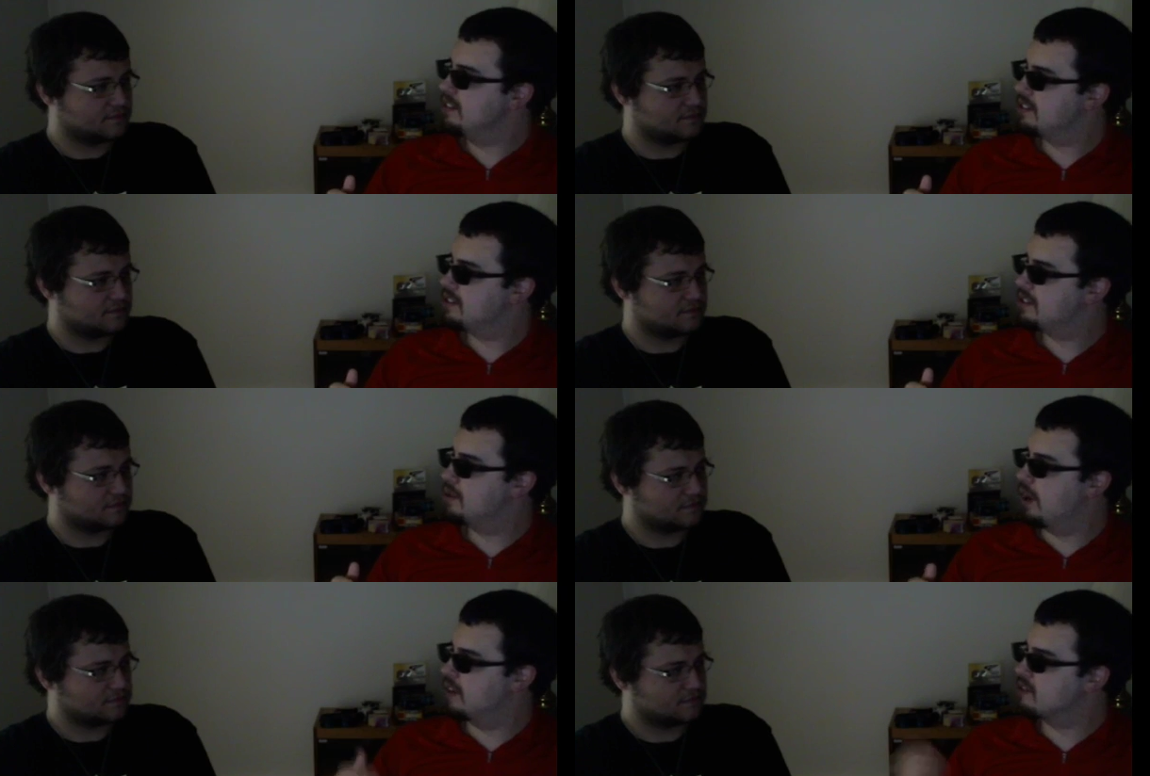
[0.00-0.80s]
Speaker 1: to
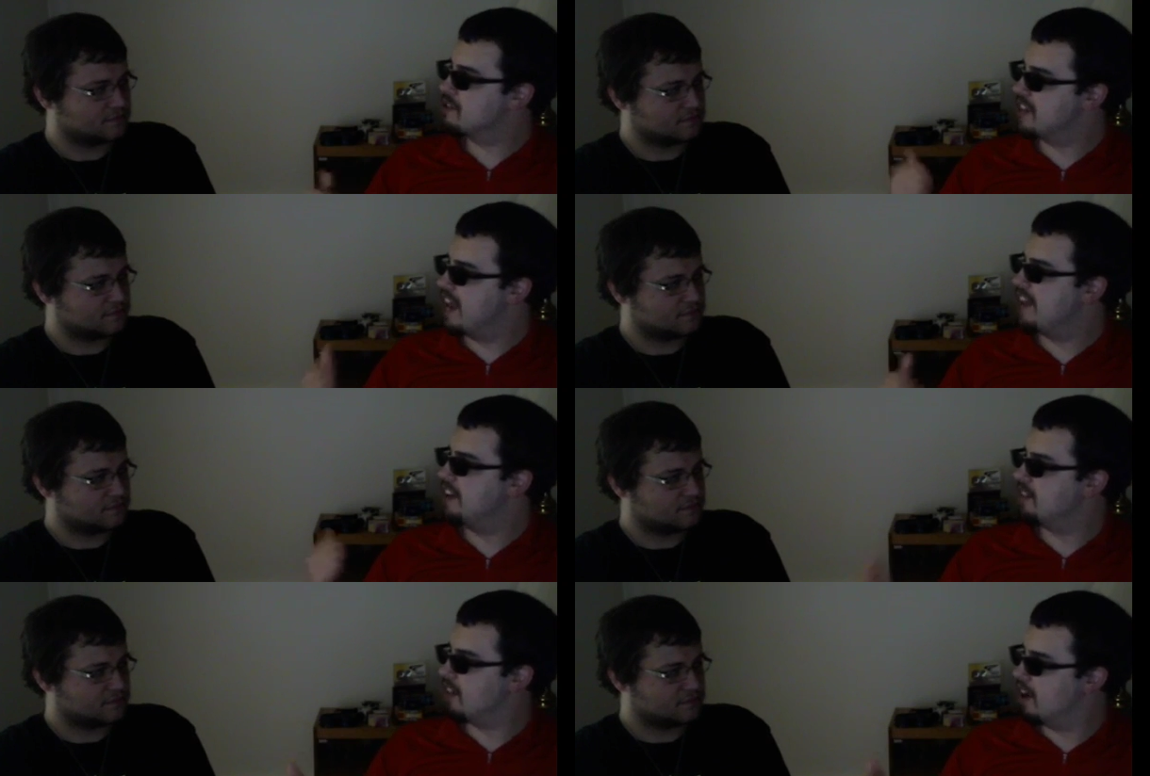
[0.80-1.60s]
understanding
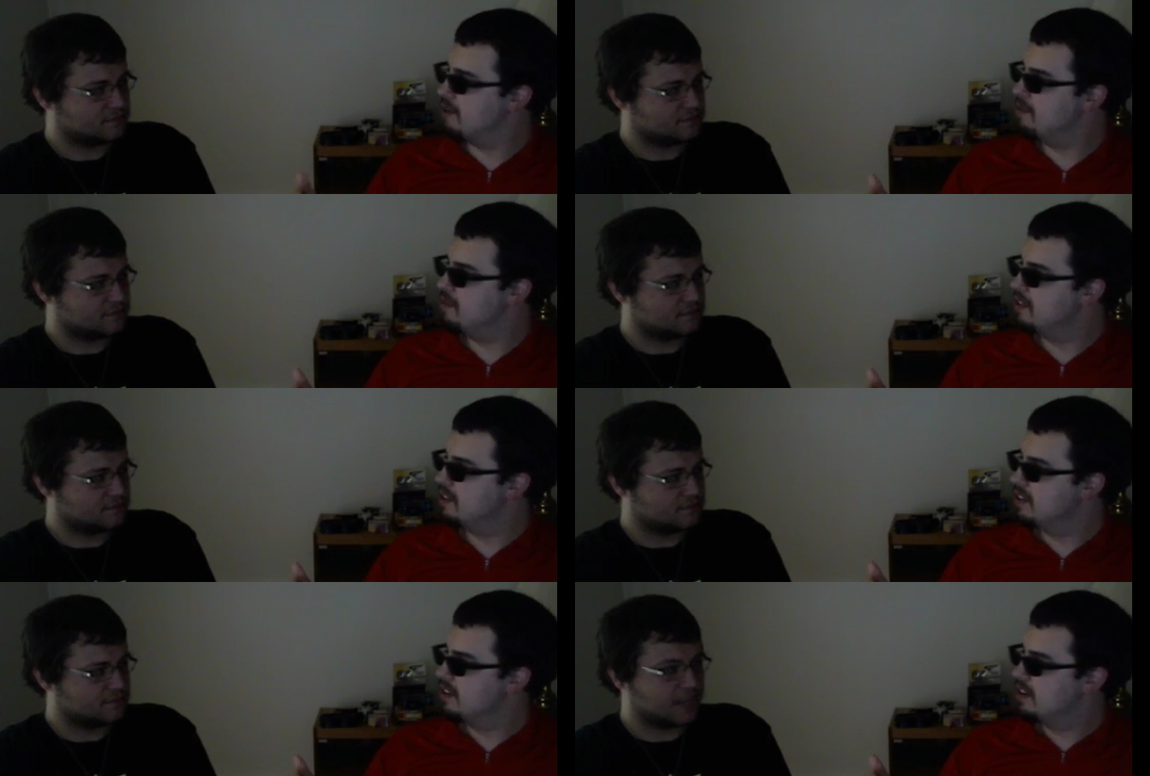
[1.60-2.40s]
love.
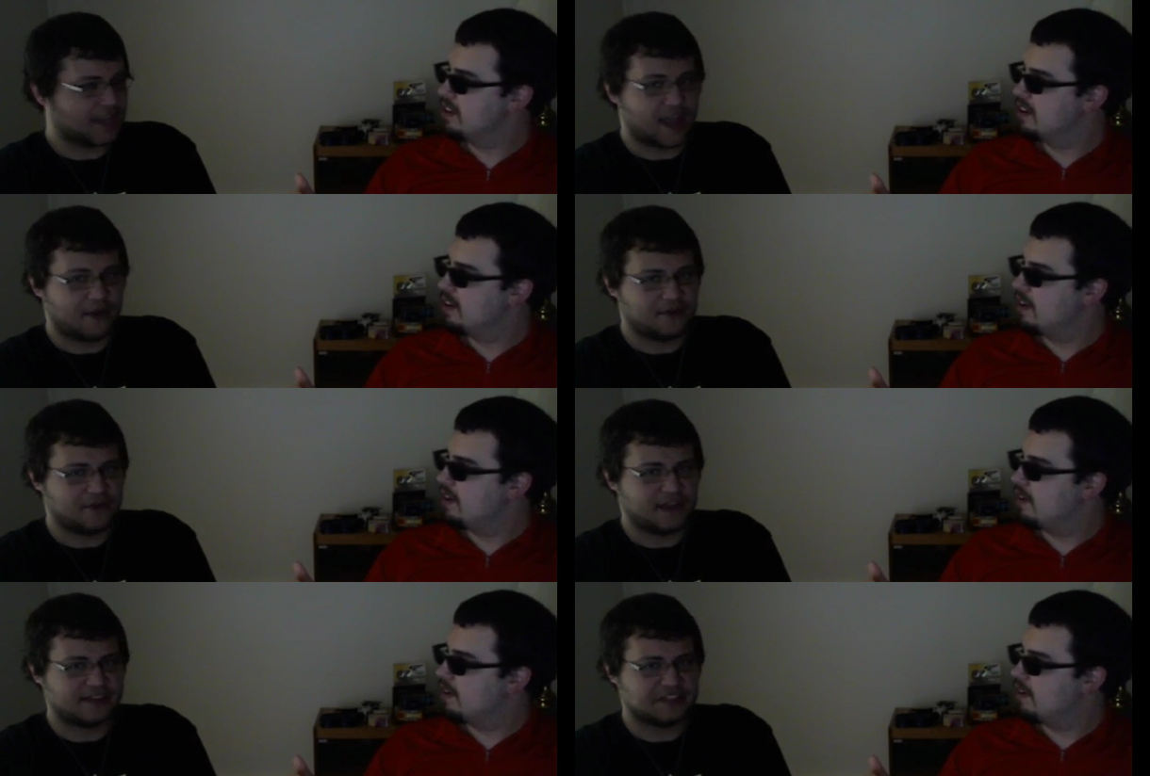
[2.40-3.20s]
Like,
Speaker 2: how do you
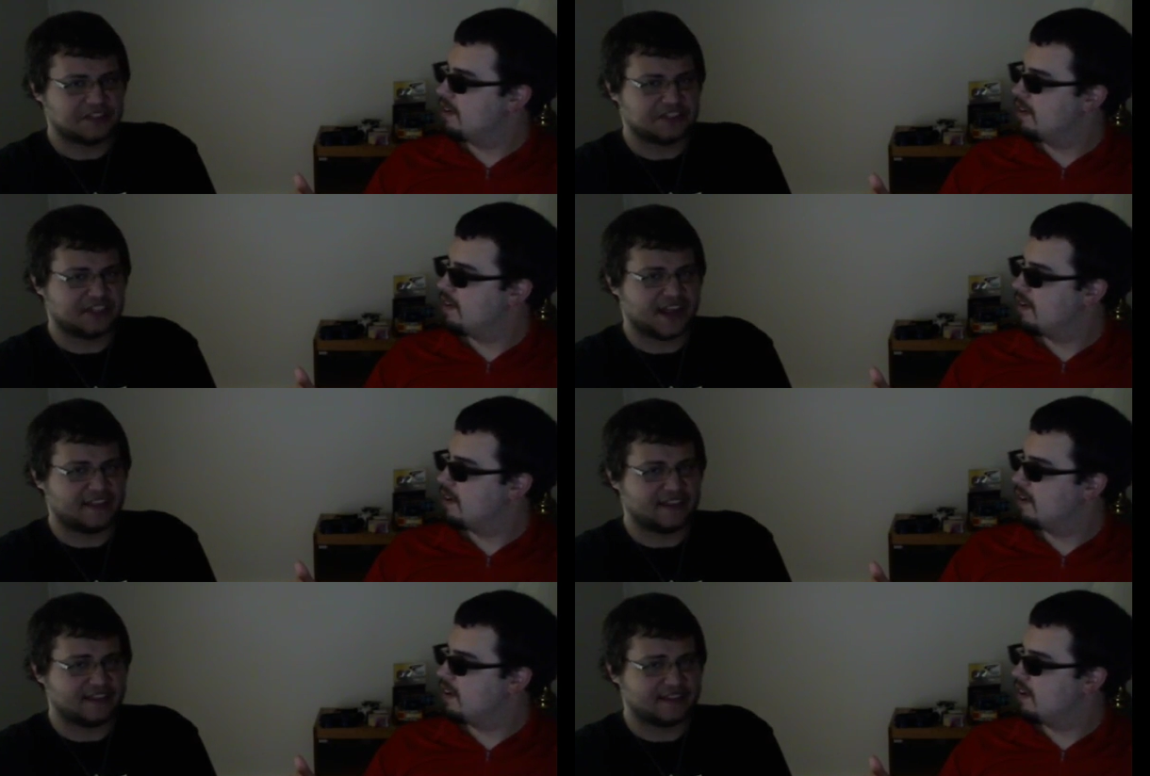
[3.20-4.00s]
guys understand
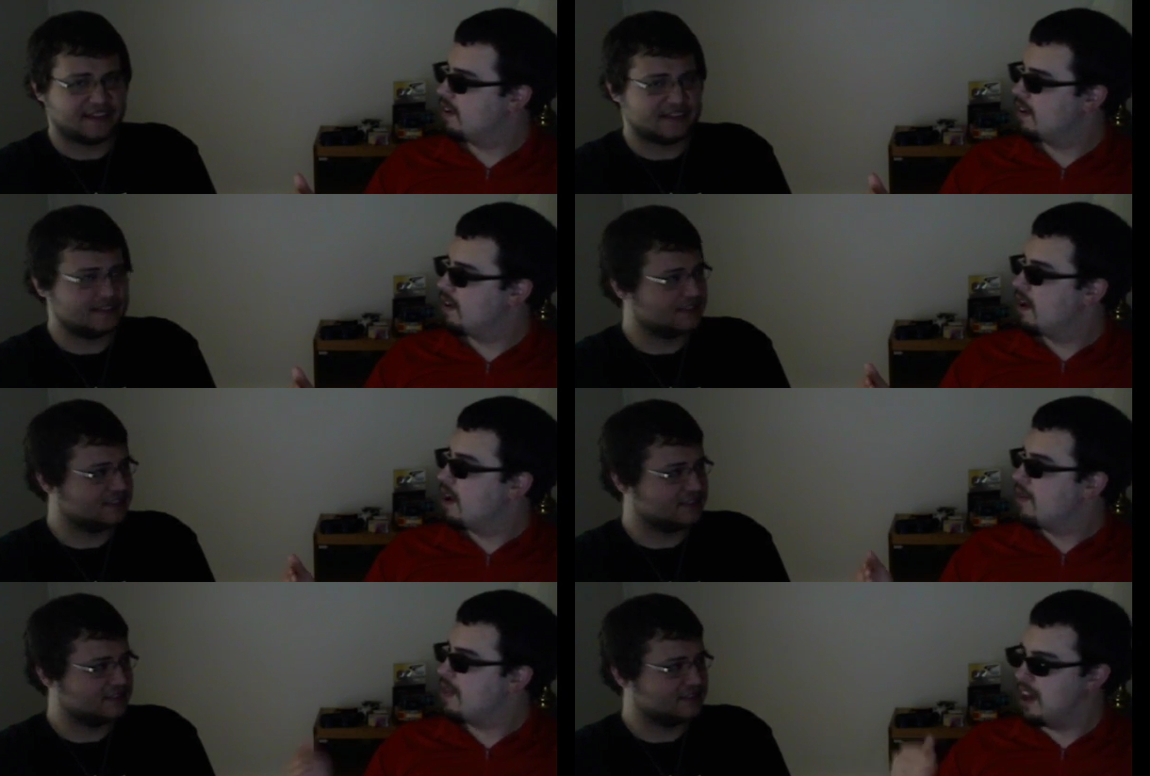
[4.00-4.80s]
this?
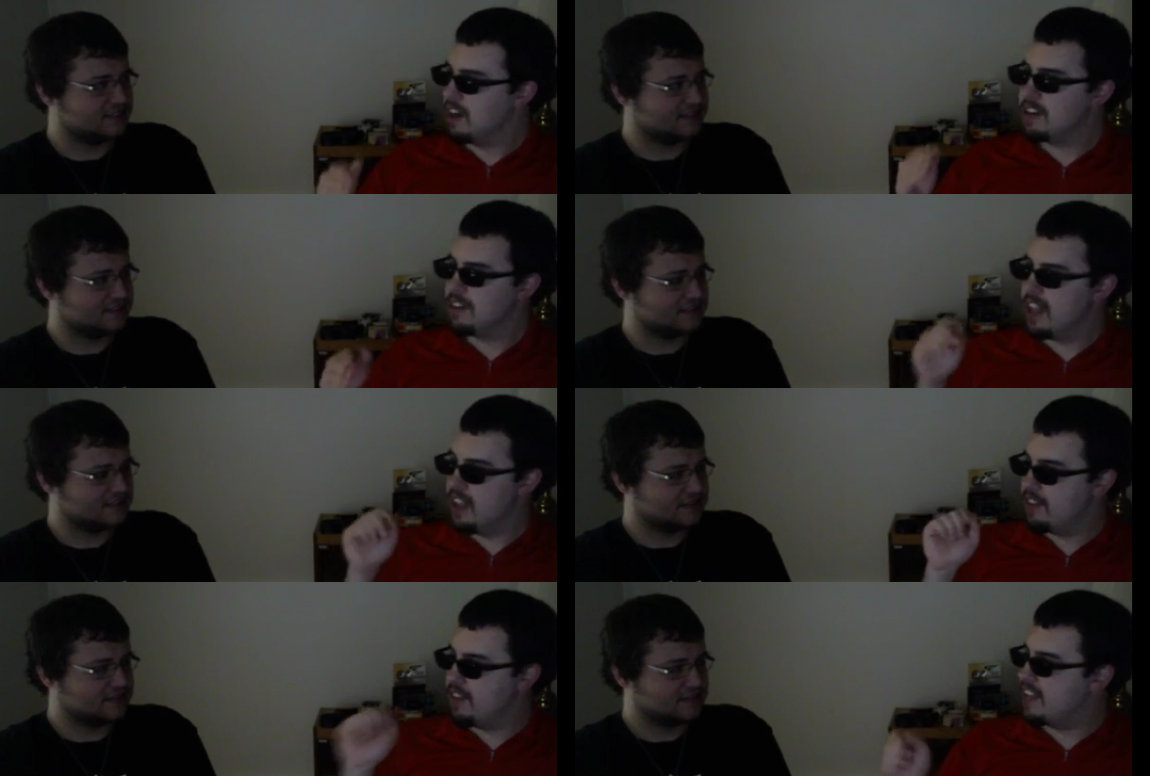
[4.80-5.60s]
Speaker 1: They un- they
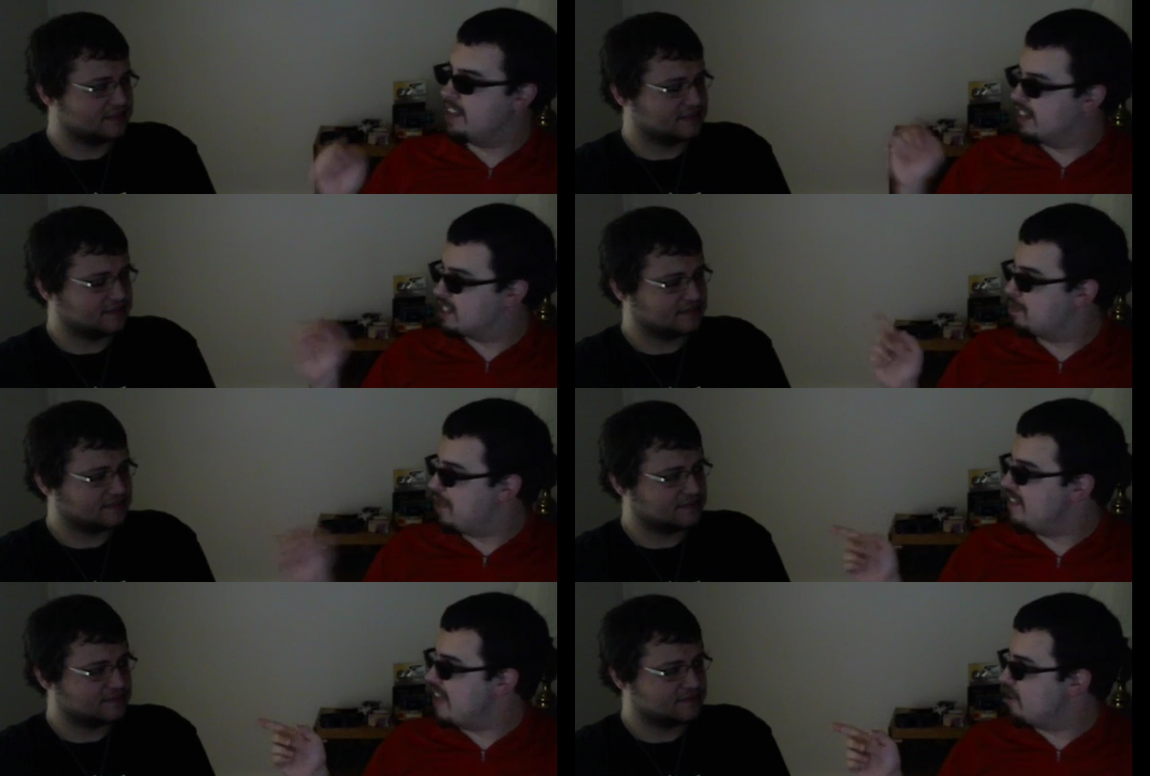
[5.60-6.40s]
they explain
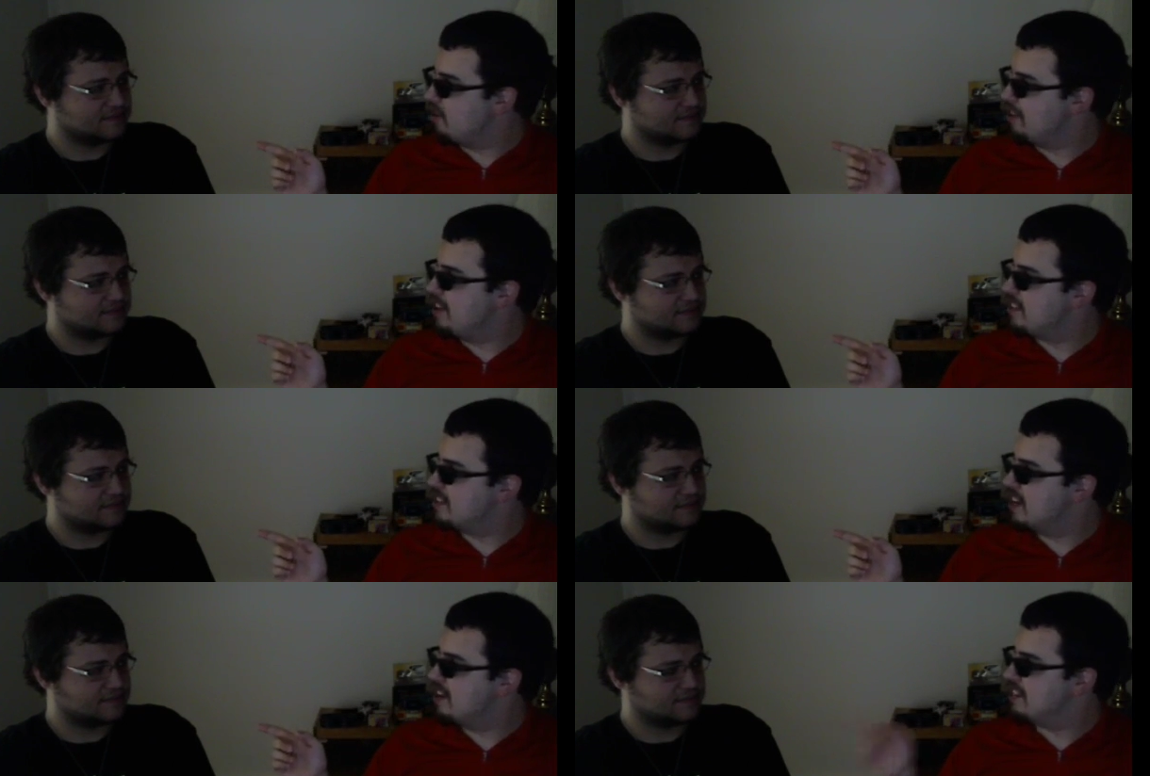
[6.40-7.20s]
that early in the
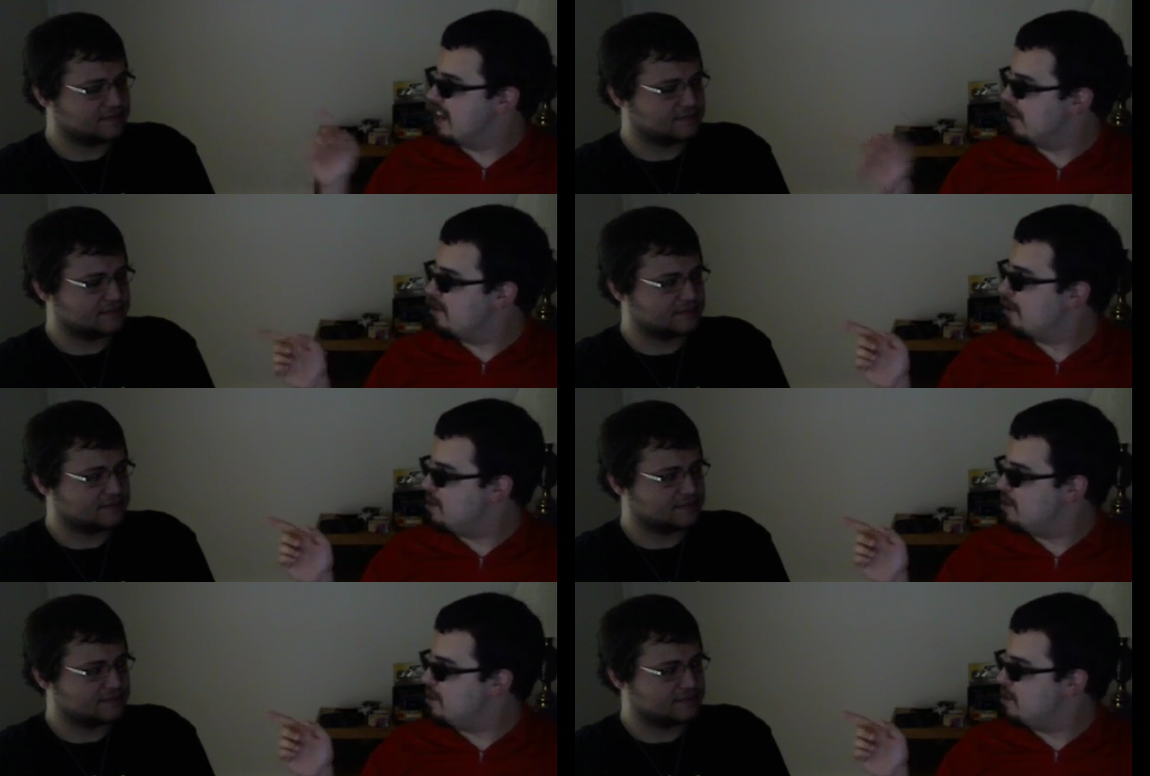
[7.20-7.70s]
series, and I don't know if you